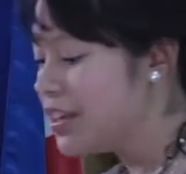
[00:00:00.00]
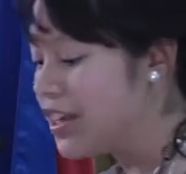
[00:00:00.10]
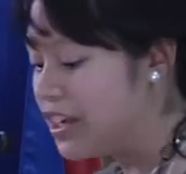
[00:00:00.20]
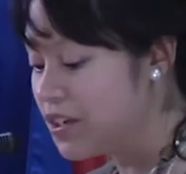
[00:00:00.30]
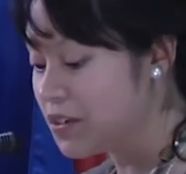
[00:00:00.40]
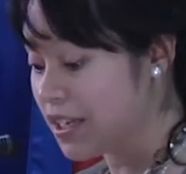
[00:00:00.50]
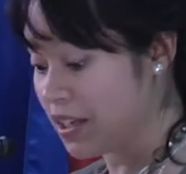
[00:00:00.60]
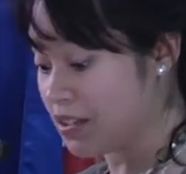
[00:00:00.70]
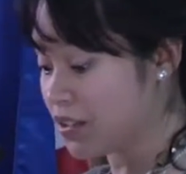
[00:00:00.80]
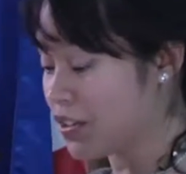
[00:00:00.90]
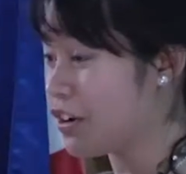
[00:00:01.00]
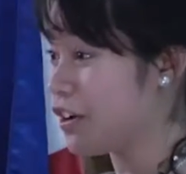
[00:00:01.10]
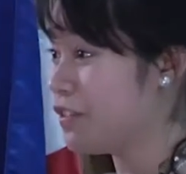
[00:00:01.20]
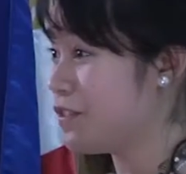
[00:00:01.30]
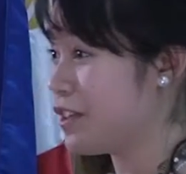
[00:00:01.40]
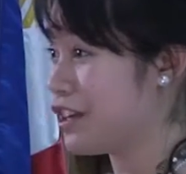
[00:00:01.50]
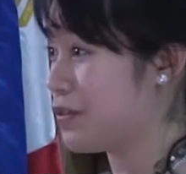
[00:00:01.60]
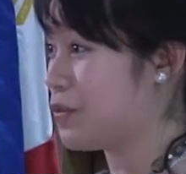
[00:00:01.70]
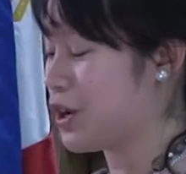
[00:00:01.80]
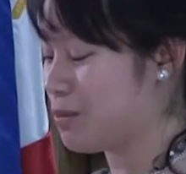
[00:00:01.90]
Thank you, Dean Solon, for
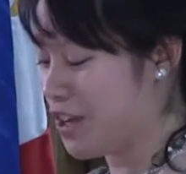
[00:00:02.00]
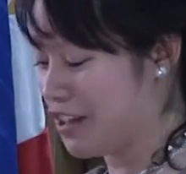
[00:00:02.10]
that warm